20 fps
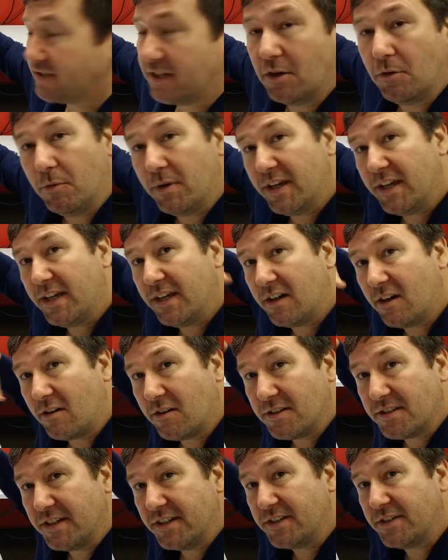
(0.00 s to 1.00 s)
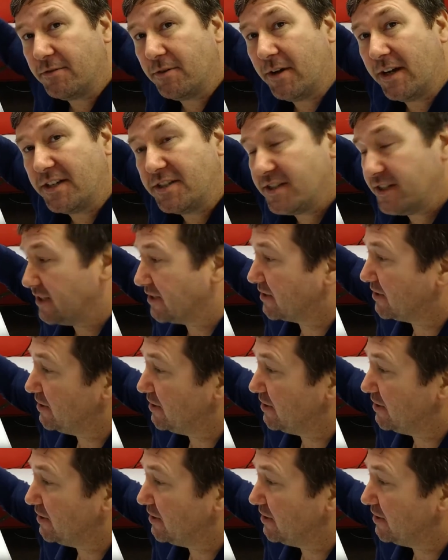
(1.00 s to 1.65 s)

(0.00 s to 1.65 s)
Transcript: So when our situation is